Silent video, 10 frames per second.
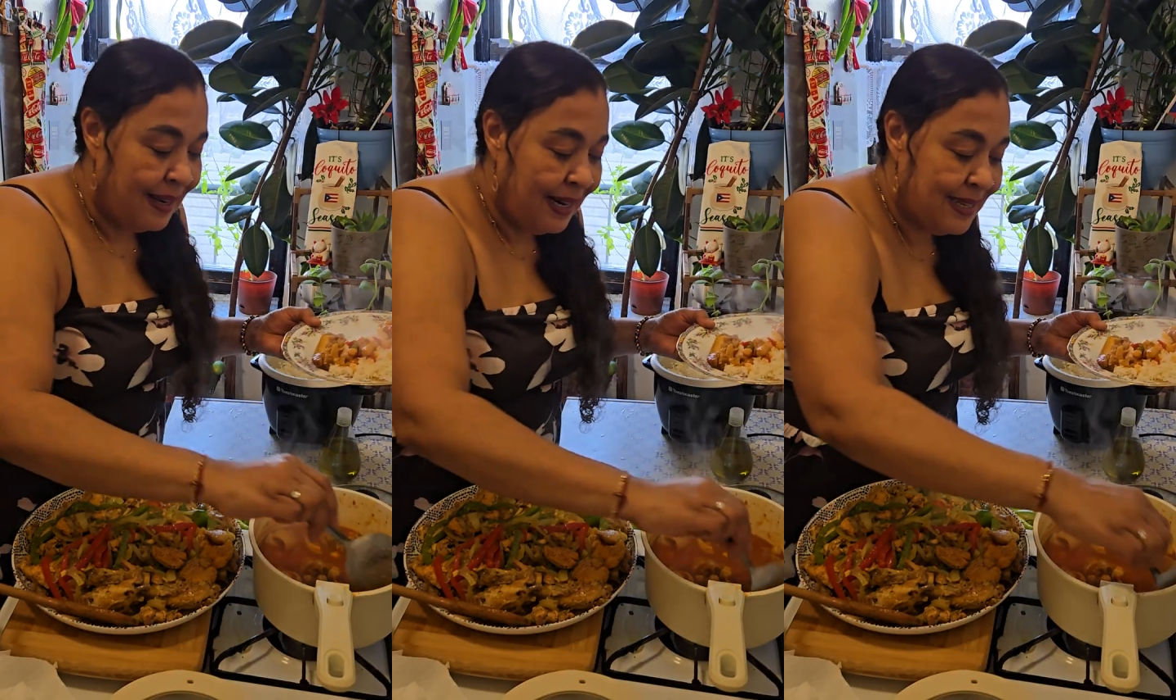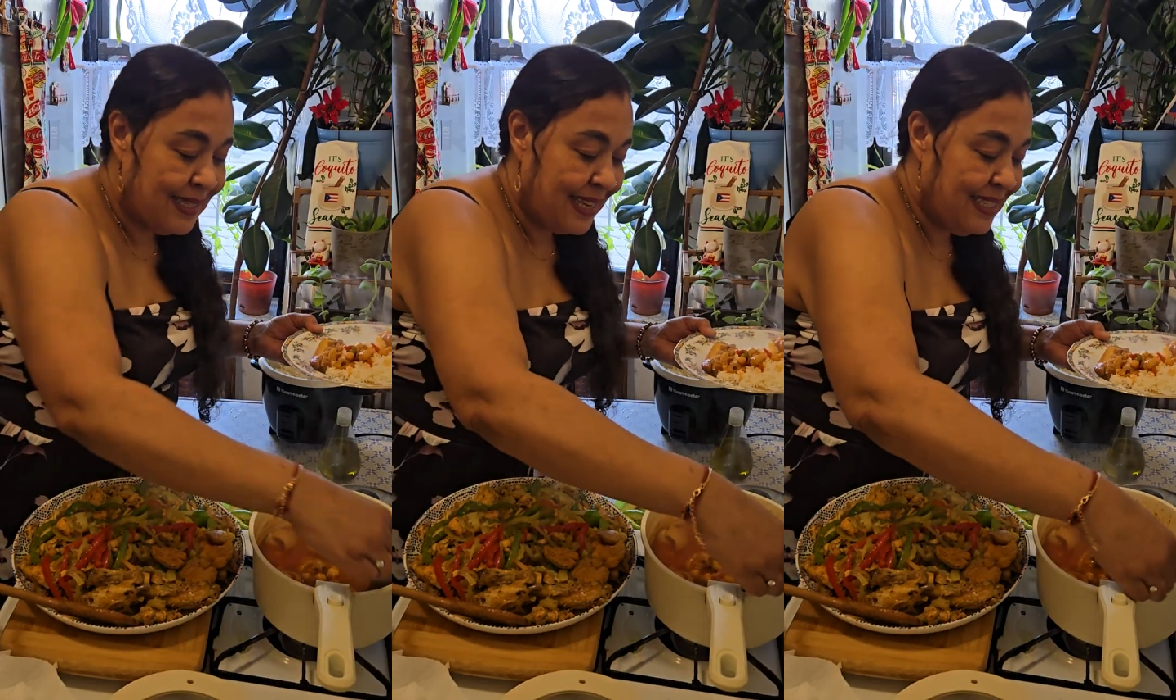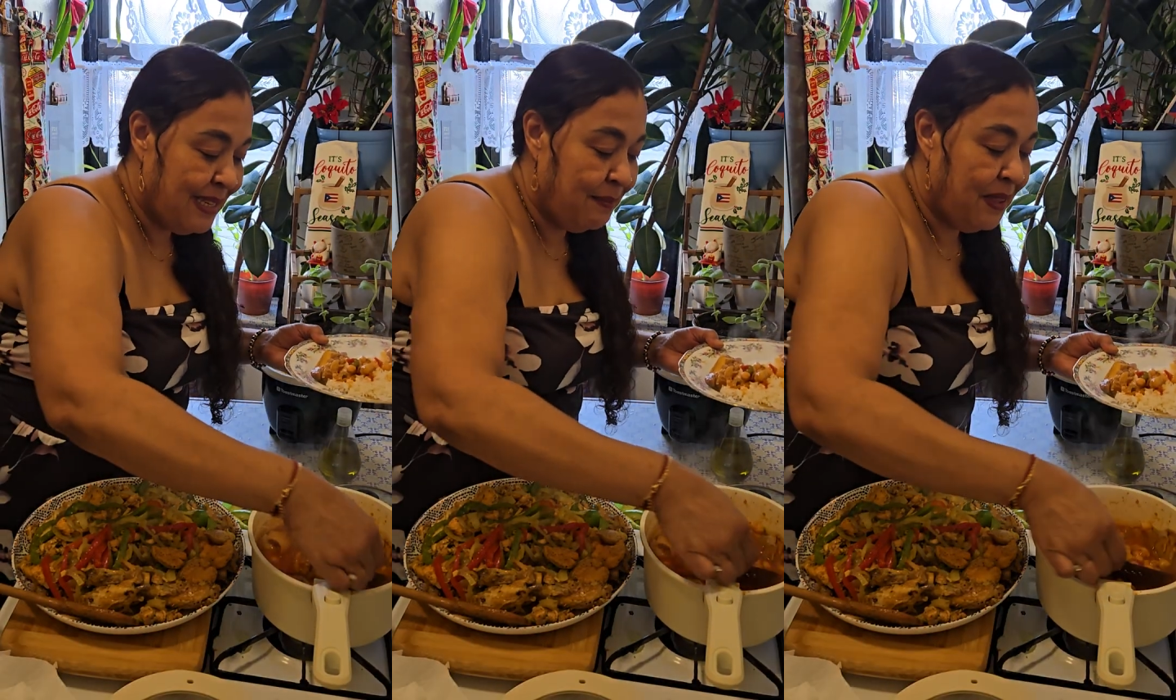Let's get
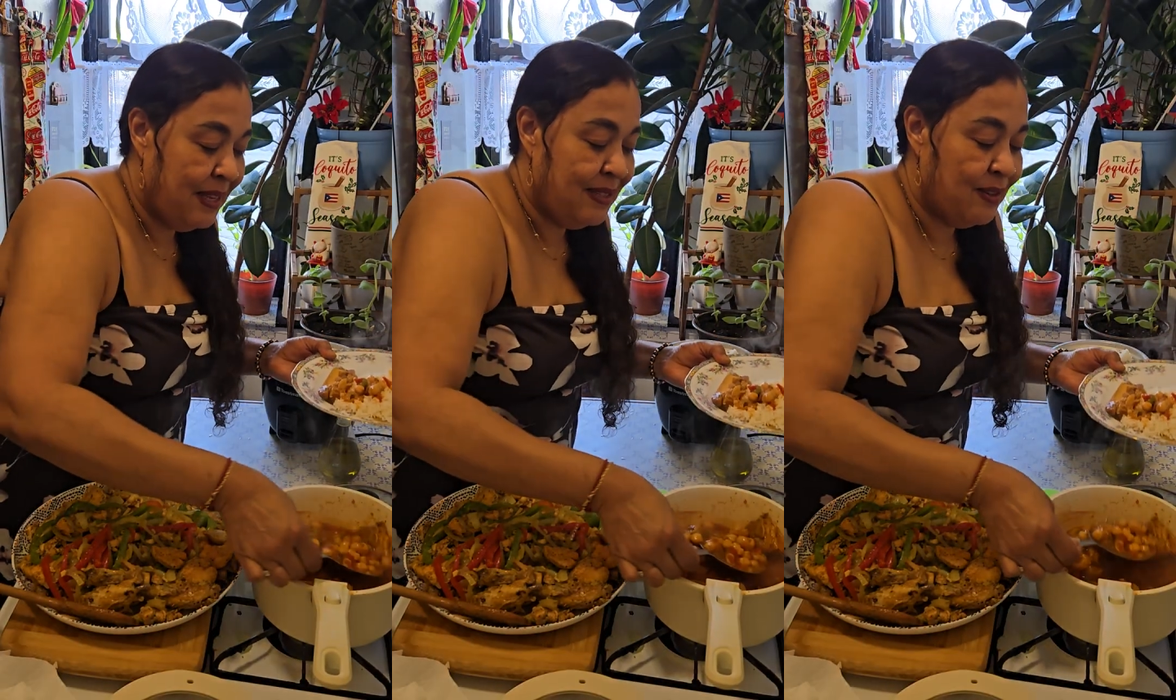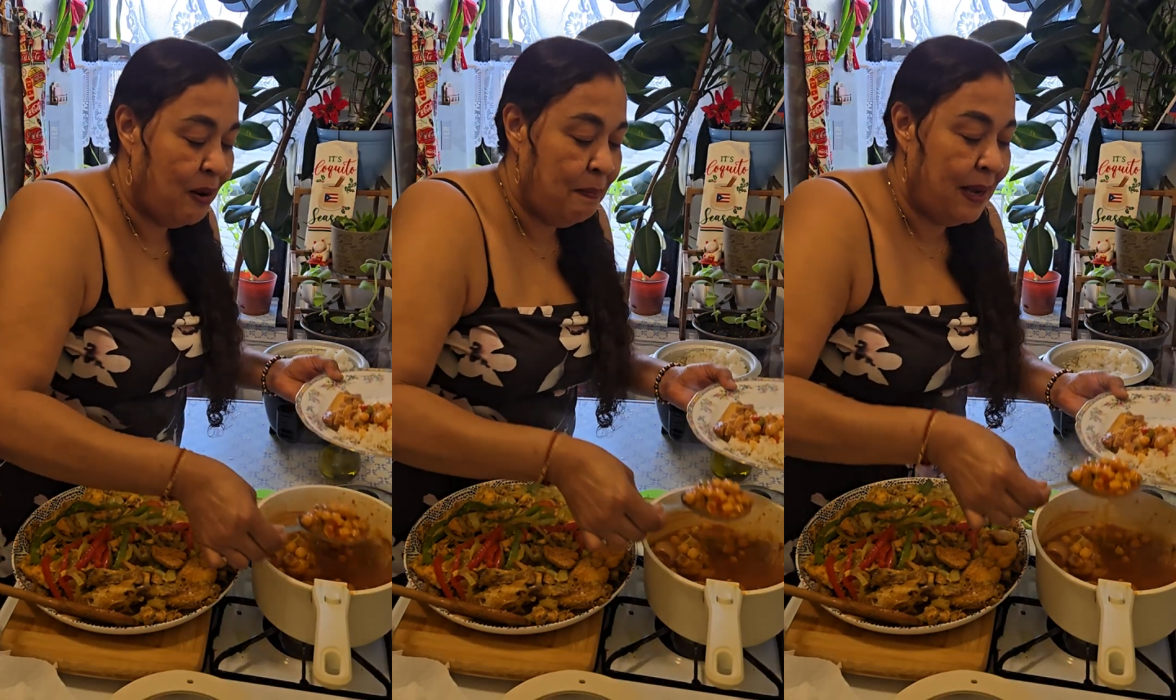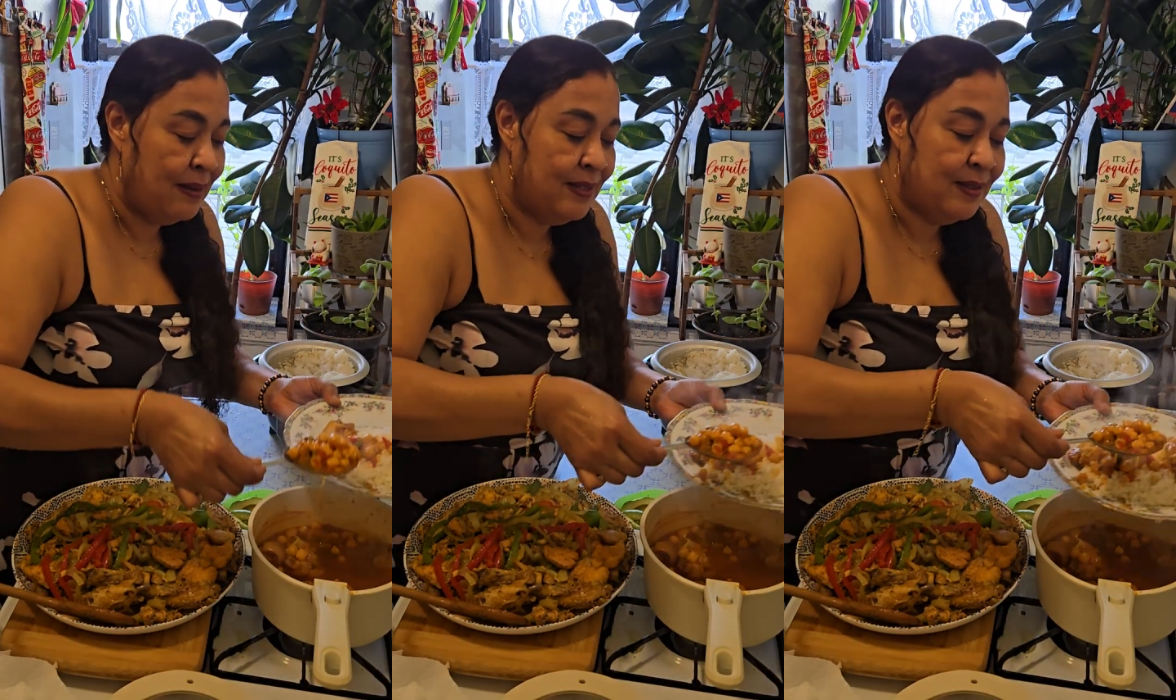some of these
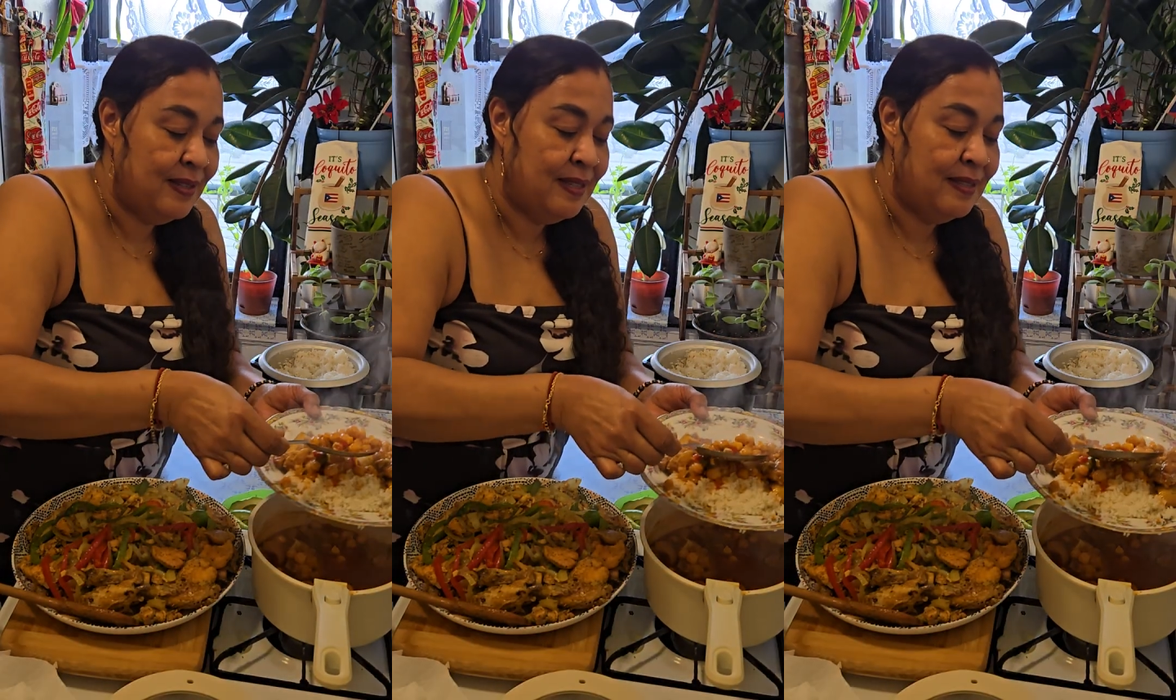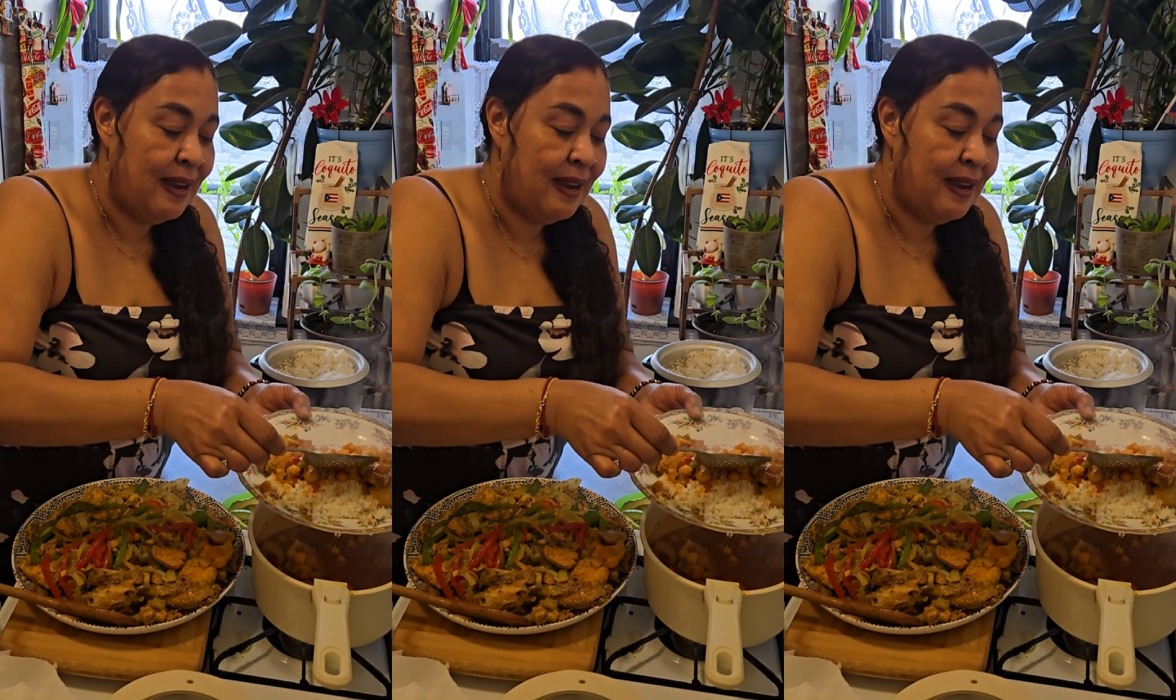garbanzos in